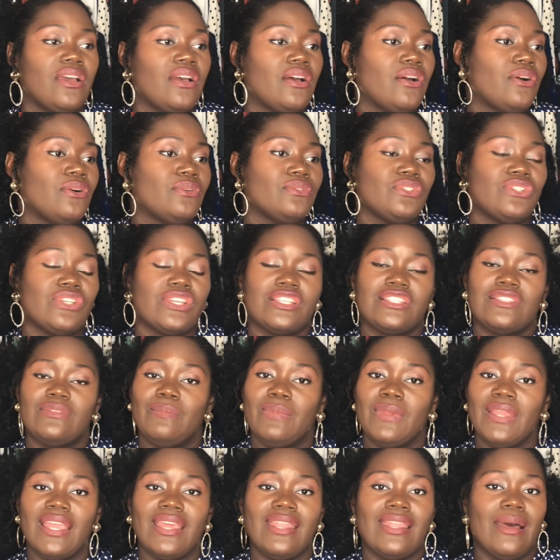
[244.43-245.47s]
know,
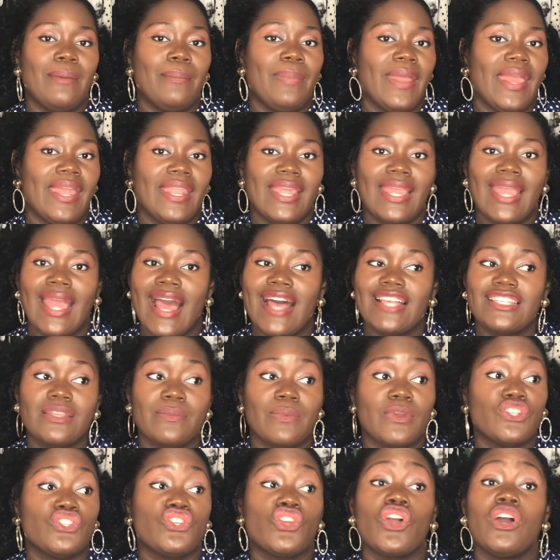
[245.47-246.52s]
just being a petty
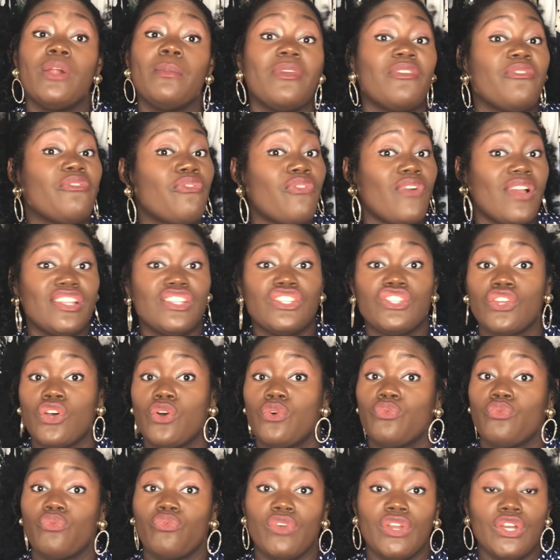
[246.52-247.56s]
gossip because you're going to be friend
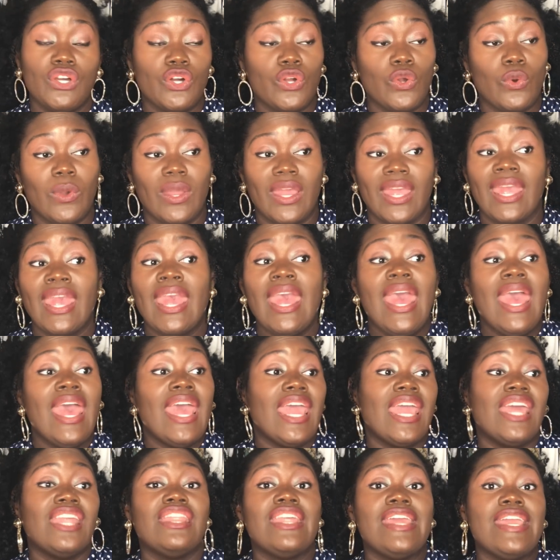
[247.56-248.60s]
zone real quick.
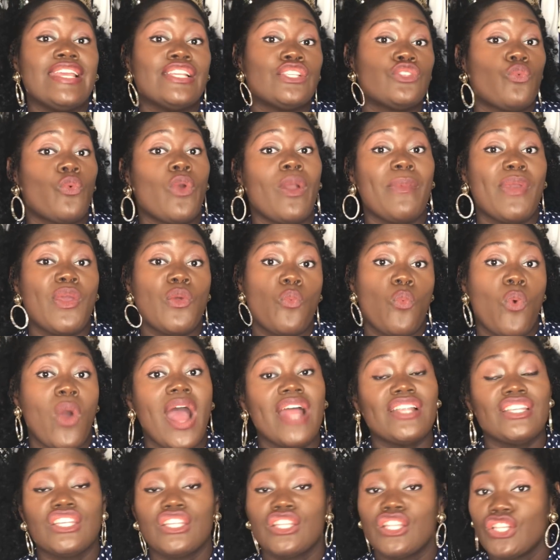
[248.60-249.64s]
And these women
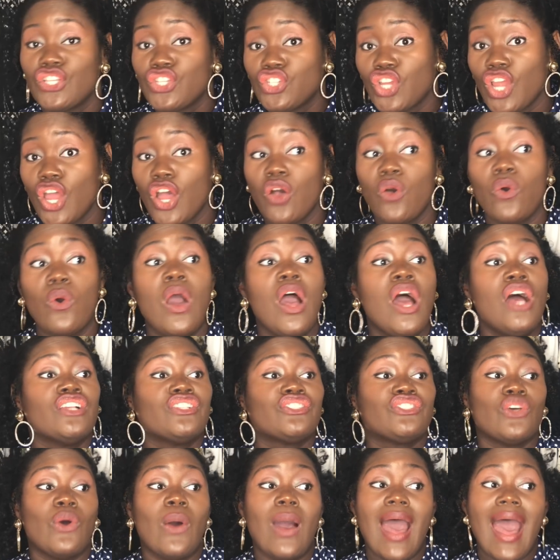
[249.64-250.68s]
watch the show.
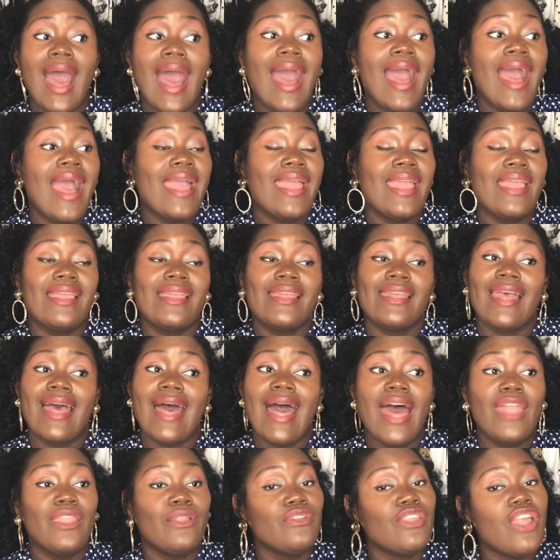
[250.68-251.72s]
So I
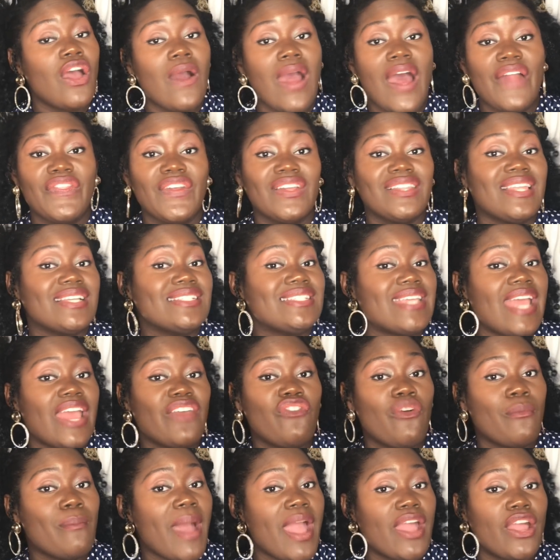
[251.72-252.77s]
I don't know. I think that
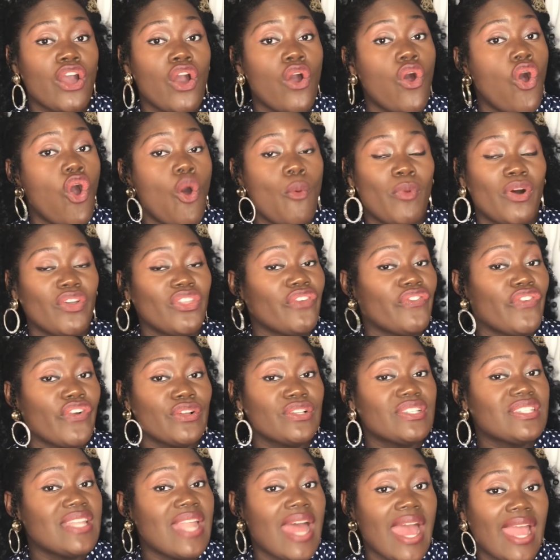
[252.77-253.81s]
David might go home on the
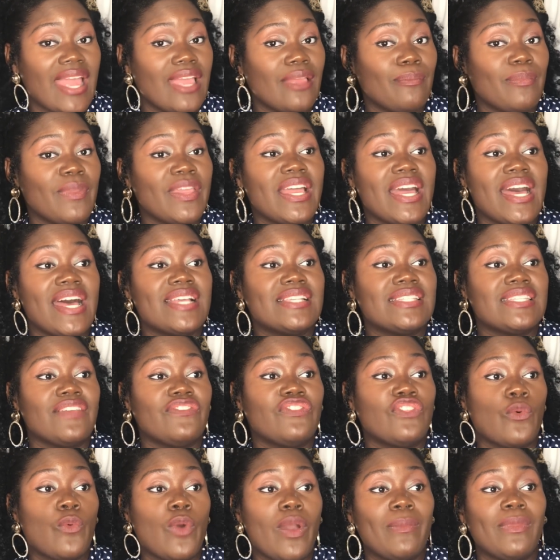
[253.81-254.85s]
first night because
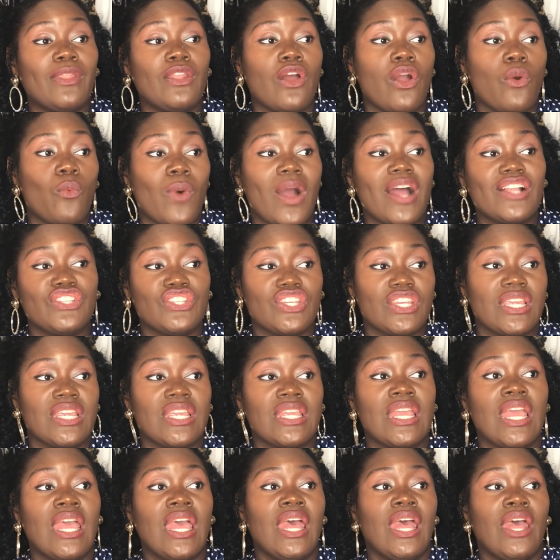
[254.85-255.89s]
if the women are
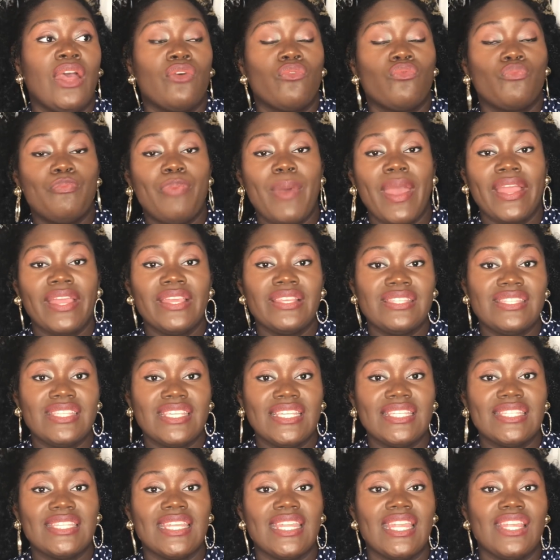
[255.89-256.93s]
watching Becca
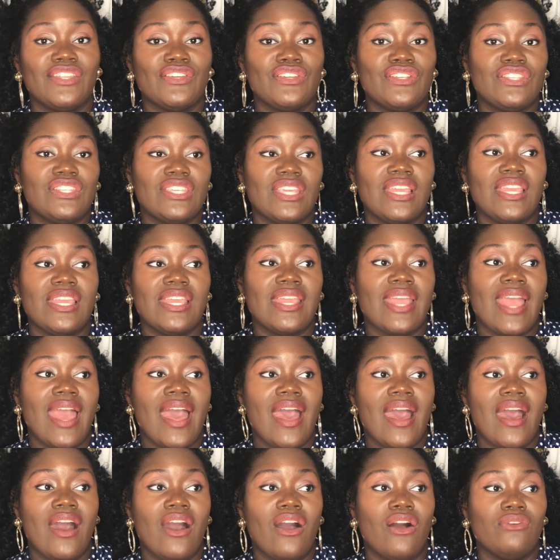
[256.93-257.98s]
season and they're seeing
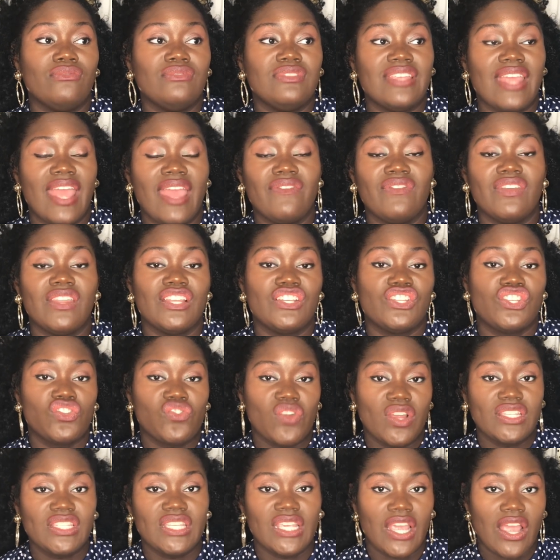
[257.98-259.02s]
how David is
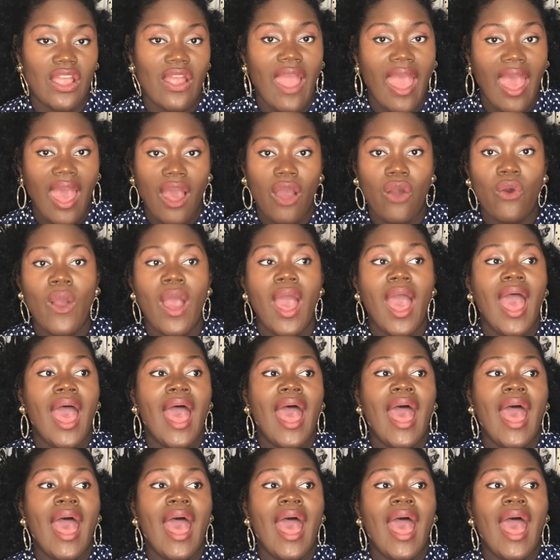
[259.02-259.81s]
stressing her out,